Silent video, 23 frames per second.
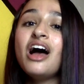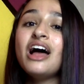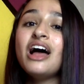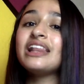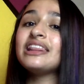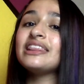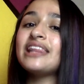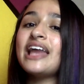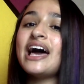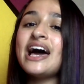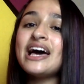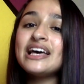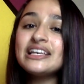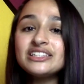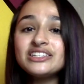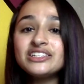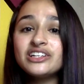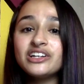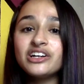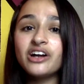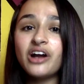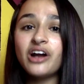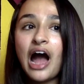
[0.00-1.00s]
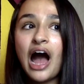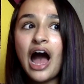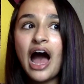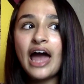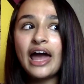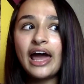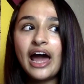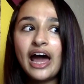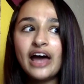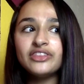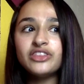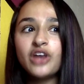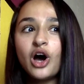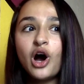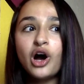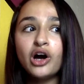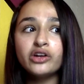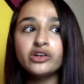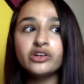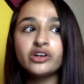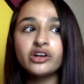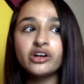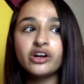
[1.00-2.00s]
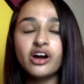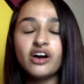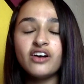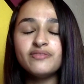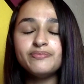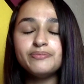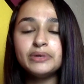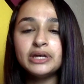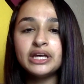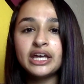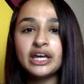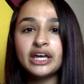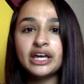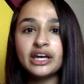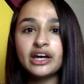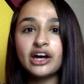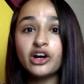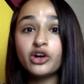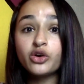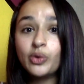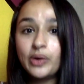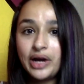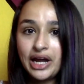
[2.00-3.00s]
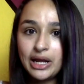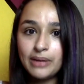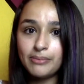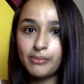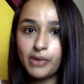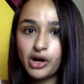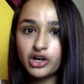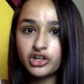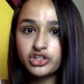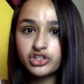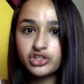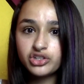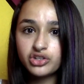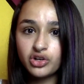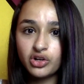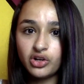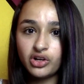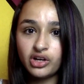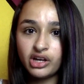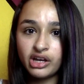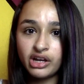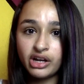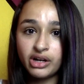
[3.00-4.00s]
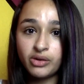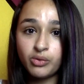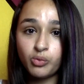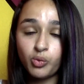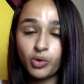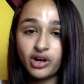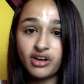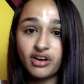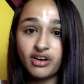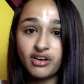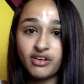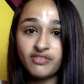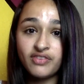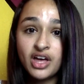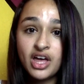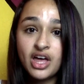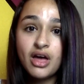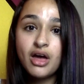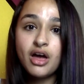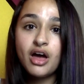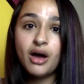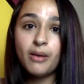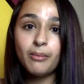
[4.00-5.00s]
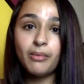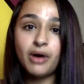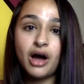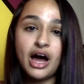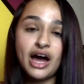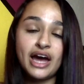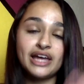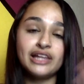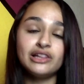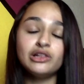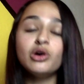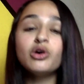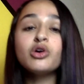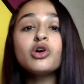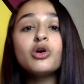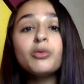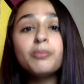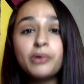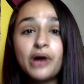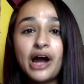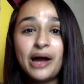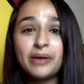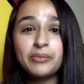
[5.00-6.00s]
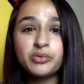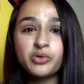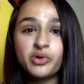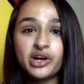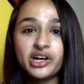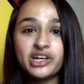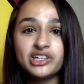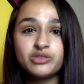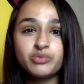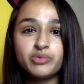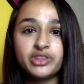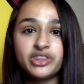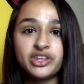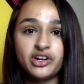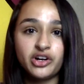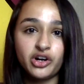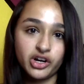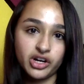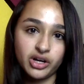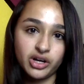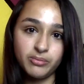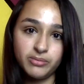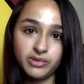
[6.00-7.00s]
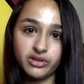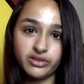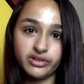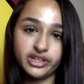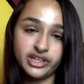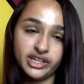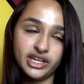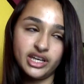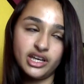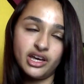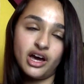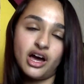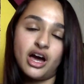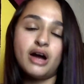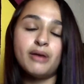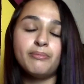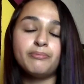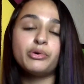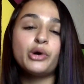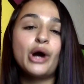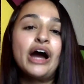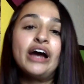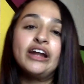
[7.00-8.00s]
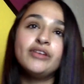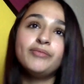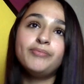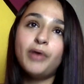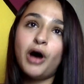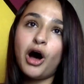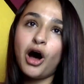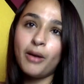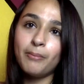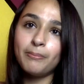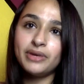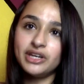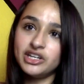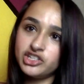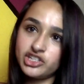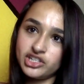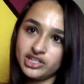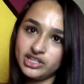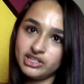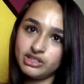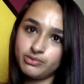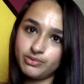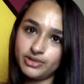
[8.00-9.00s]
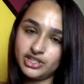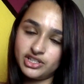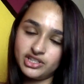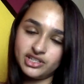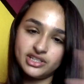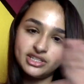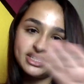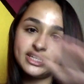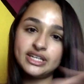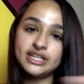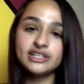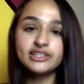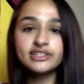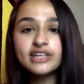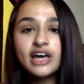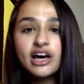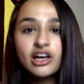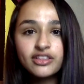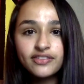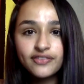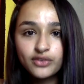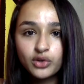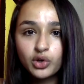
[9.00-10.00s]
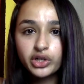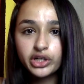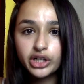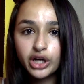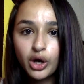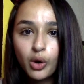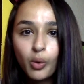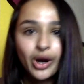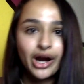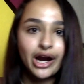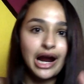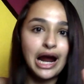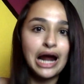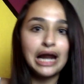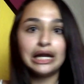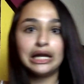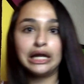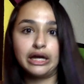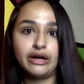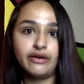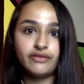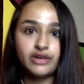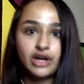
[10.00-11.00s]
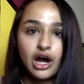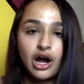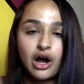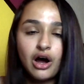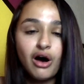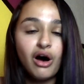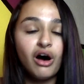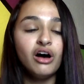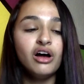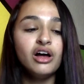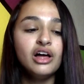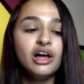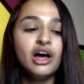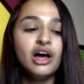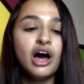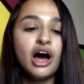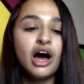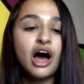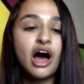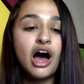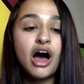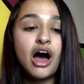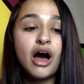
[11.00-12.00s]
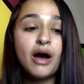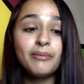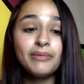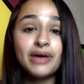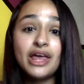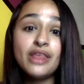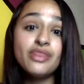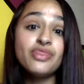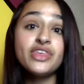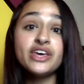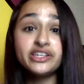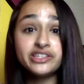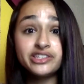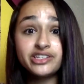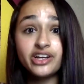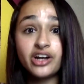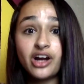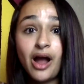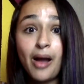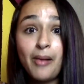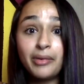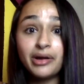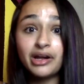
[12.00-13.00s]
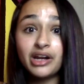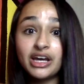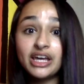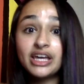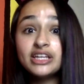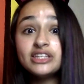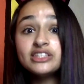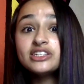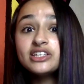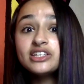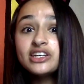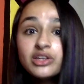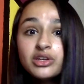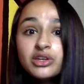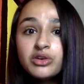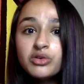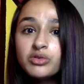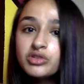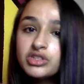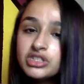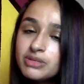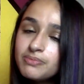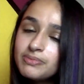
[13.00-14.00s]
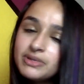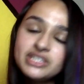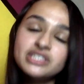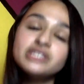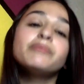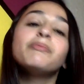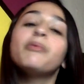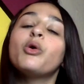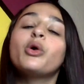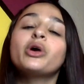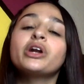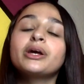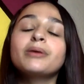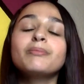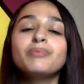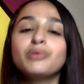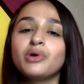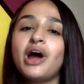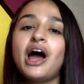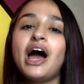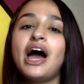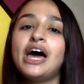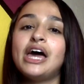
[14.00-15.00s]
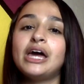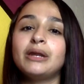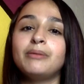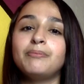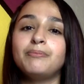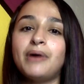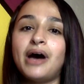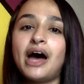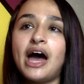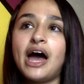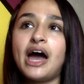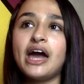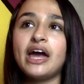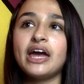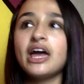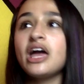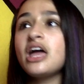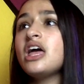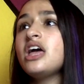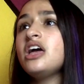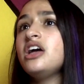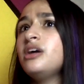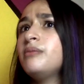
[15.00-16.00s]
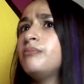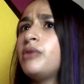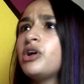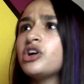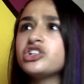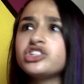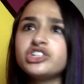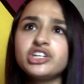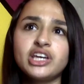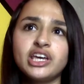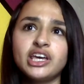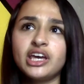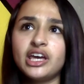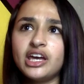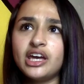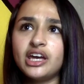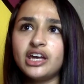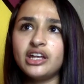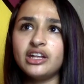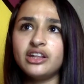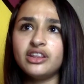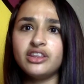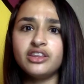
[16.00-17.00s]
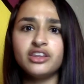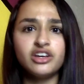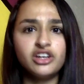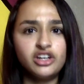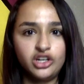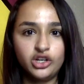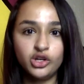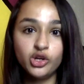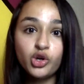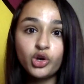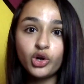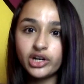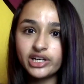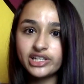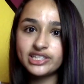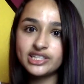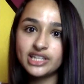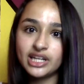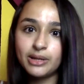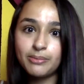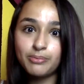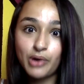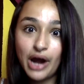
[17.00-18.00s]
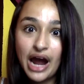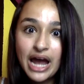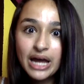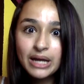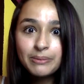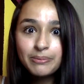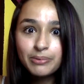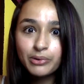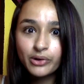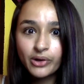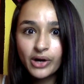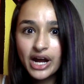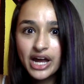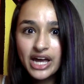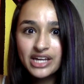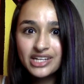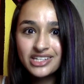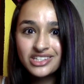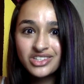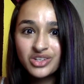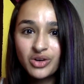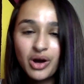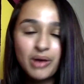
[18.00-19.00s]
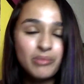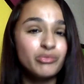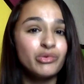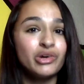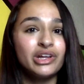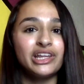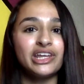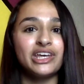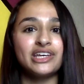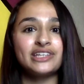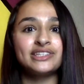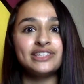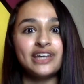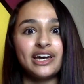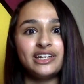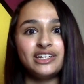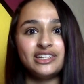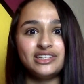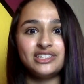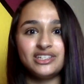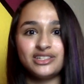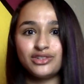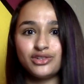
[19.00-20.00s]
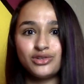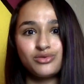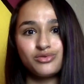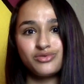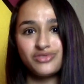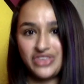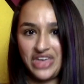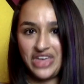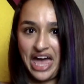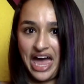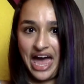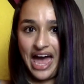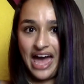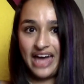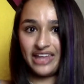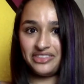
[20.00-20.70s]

Last year, I had the honor of being a grand marshal in one of my local pride parades within our community, uh, Pride of Palm Beaches, which is in South Florida, where I live, y'all. Um, and this year, I'm going to continue to be supporting Pride by marching in the New York City Pride Parade. So I'm really excited to do that.